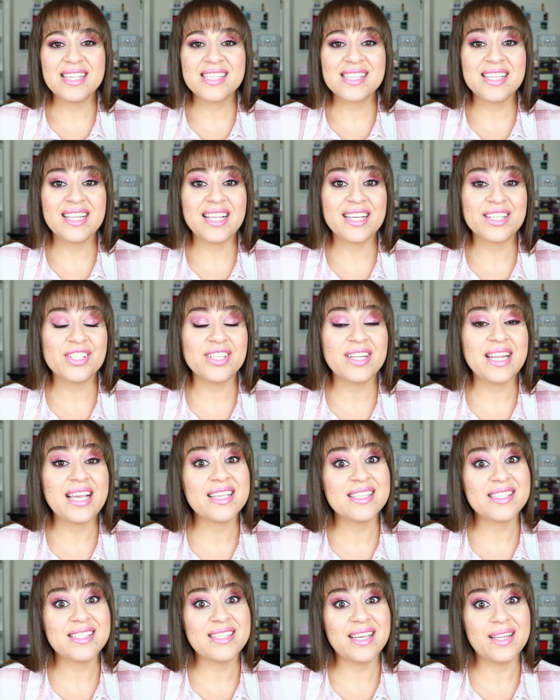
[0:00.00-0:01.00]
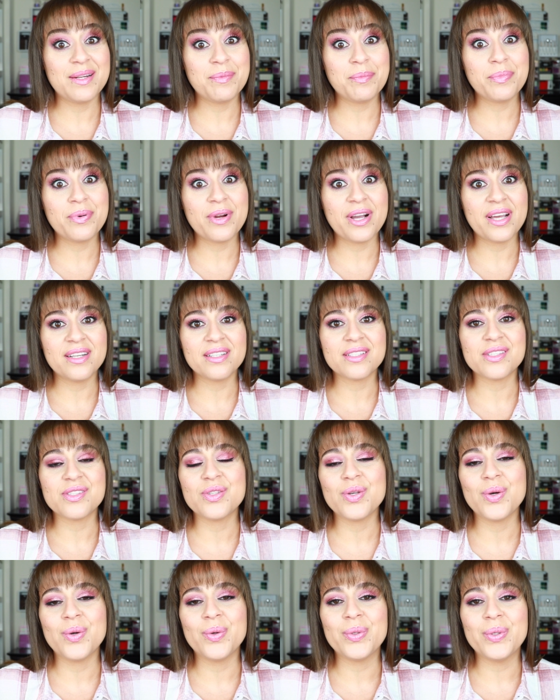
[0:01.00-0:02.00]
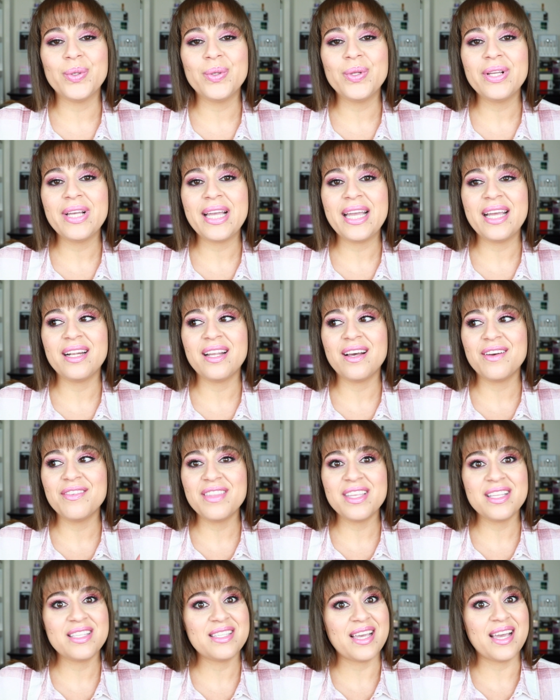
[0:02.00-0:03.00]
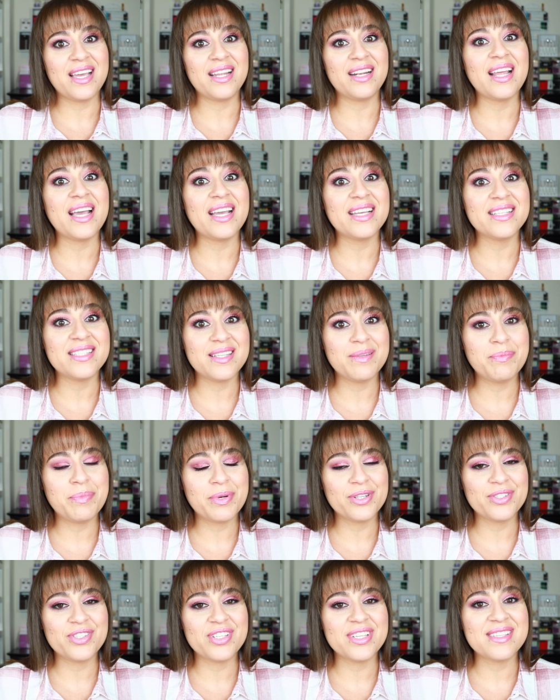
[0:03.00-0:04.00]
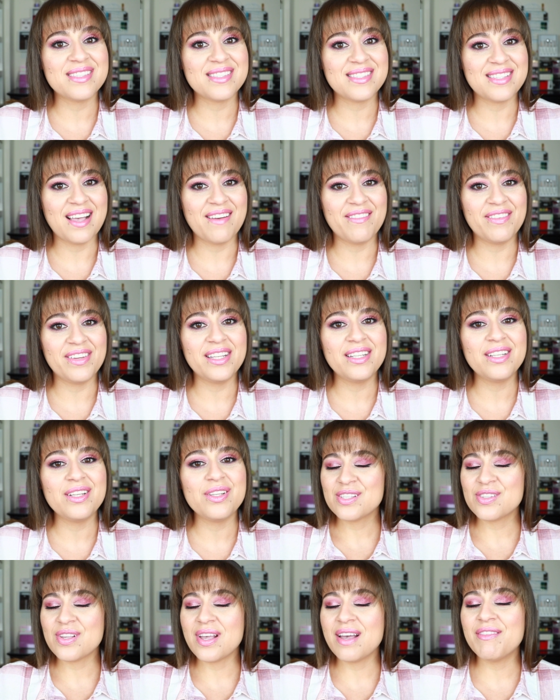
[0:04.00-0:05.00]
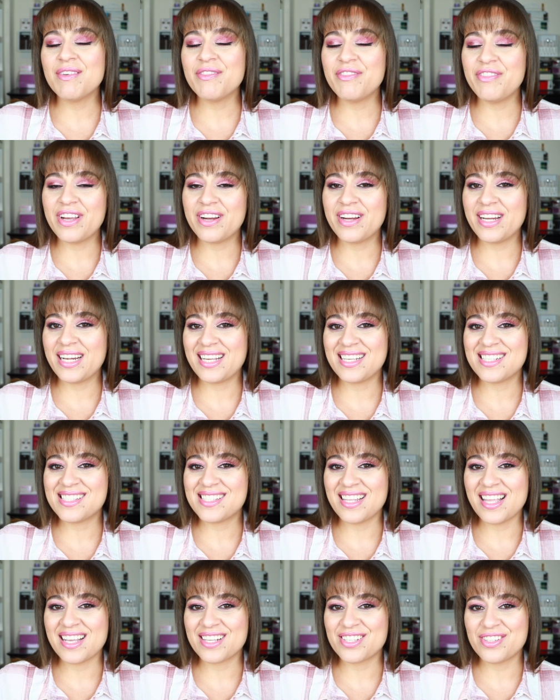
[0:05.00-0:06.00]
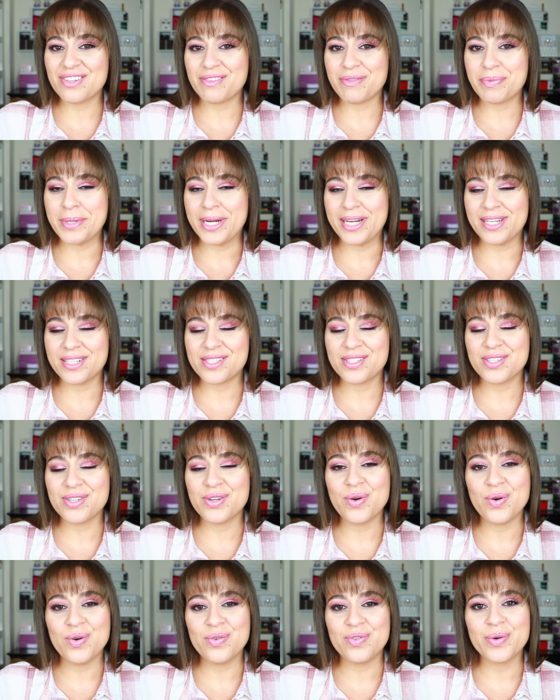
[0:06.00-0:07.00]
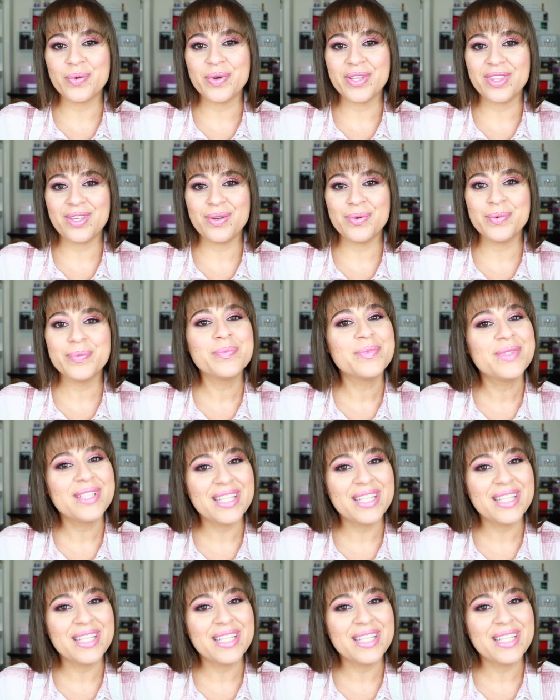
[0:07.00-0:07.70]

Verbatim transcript: This collection has 10 products total, and of the 10, I did purchase 7. So I have a very nice selection of products to go over with you.